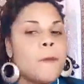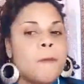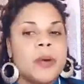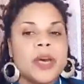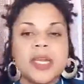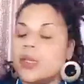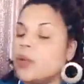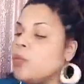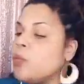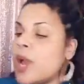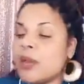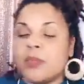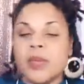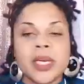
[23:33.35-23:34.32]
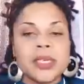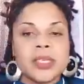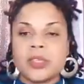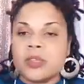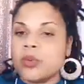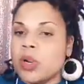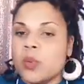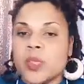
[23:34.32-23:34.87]
but my money
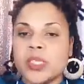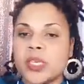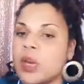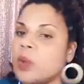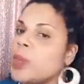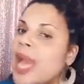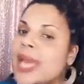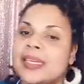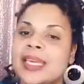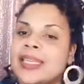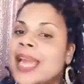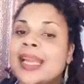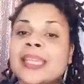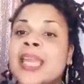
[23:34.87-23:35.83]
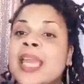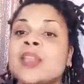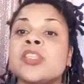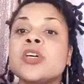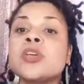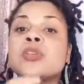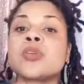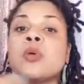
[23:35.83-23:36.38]
story would tell me, they
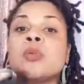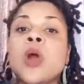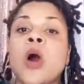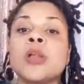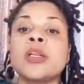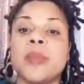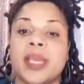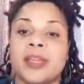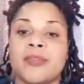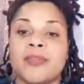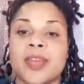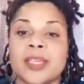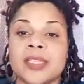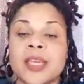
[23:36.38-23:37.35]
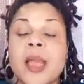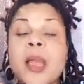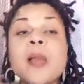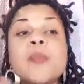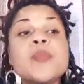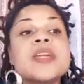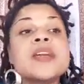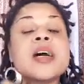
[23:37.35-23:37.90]
took so long to manifest
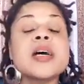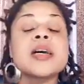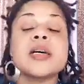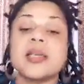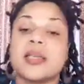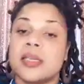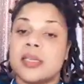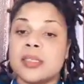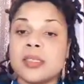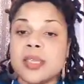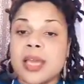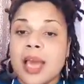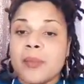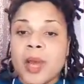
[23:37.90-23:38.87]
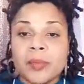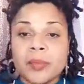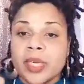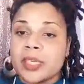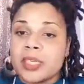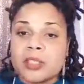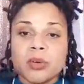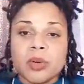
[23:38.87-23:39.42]
because my
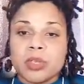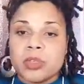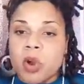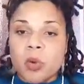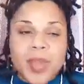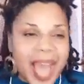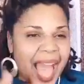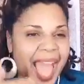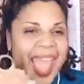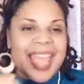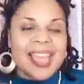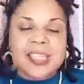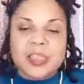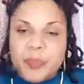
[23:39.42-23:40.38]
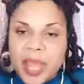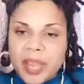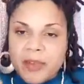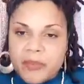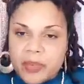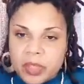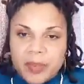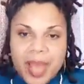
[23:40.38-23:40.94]
money story told me I had to pay
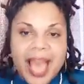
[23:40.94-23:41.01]
for them.